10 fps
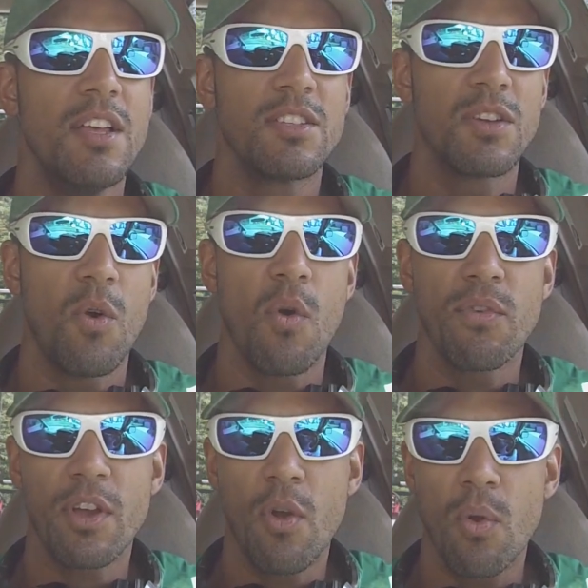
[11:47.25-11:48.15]
So
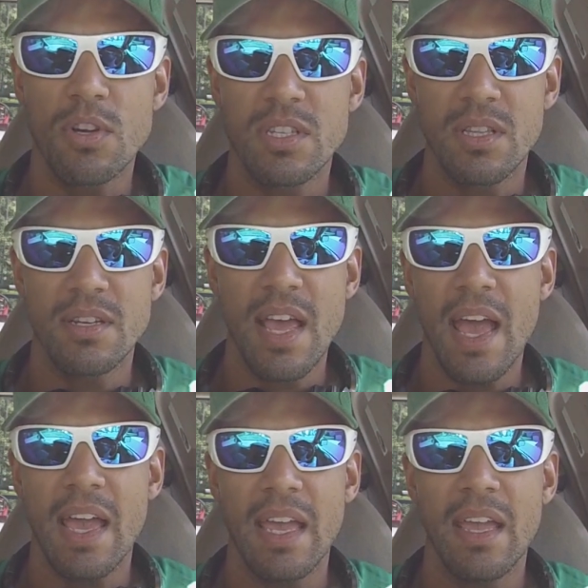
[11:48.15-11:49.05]
over the course of the
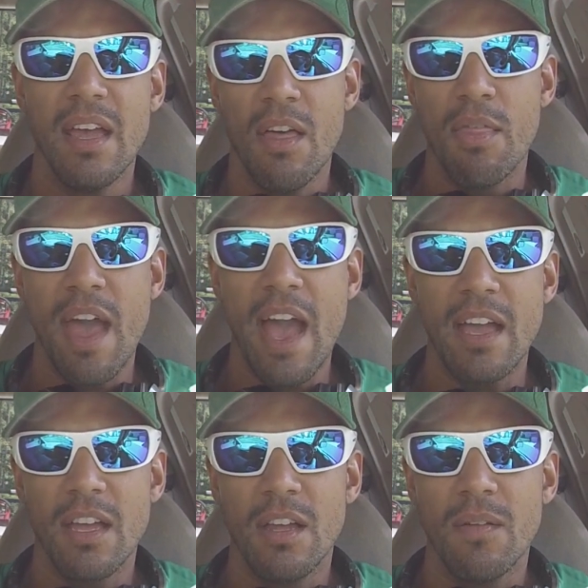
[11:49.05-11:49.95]
day, that
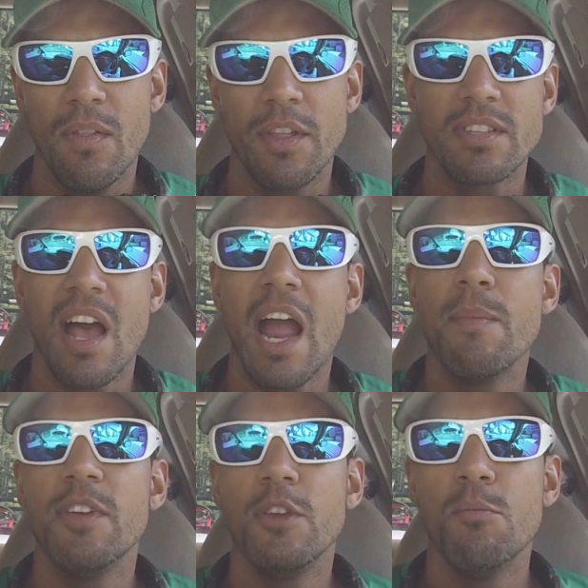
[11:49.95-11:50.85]
the time
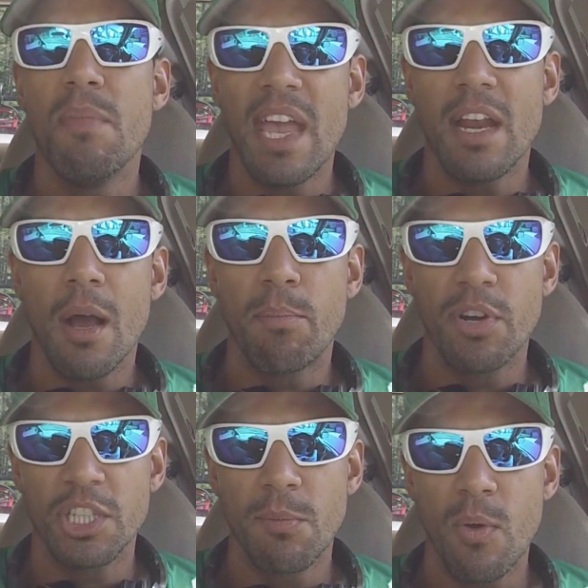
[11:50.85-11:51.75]
that you made up
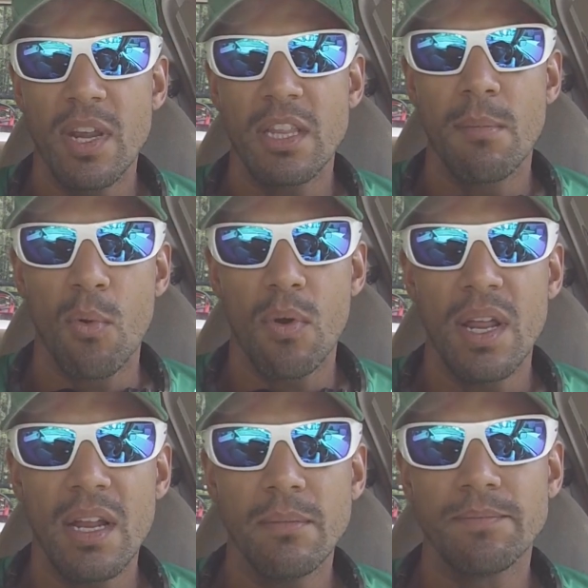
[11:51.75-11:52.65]
push mowing in the
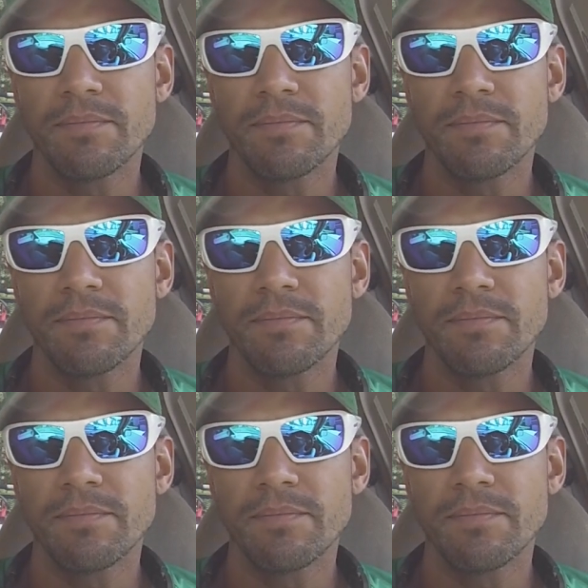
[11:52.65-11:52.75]
morning